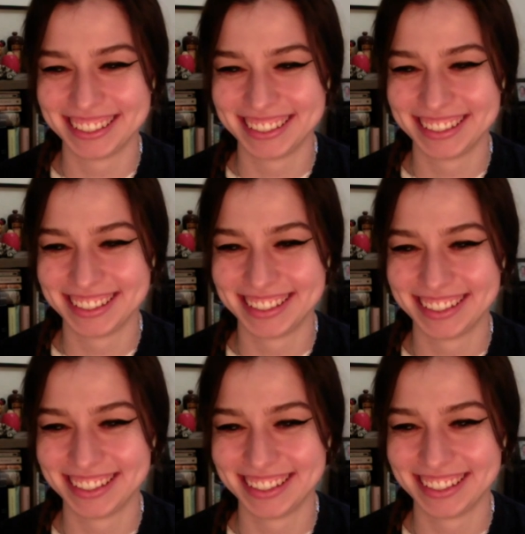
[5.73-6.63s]

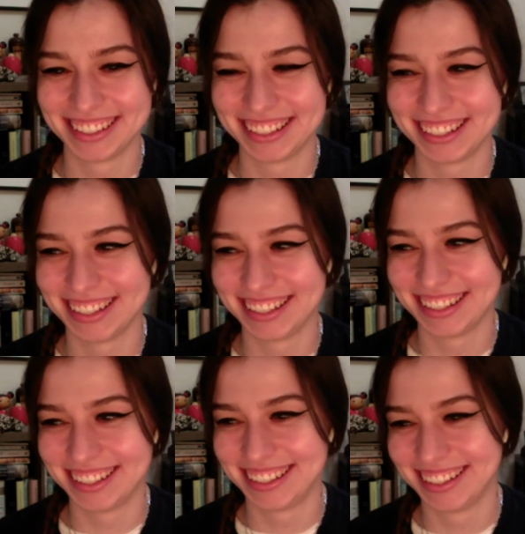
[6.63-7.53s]

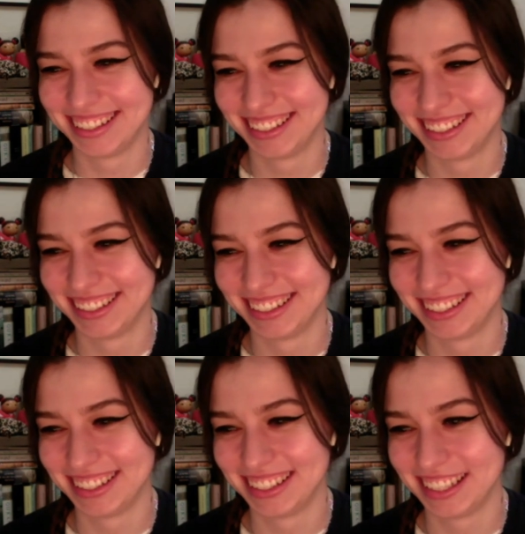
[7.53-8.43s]

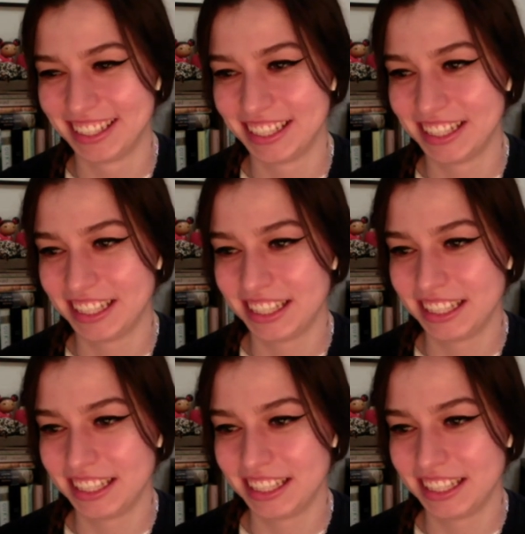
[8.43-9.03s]
(not speaking)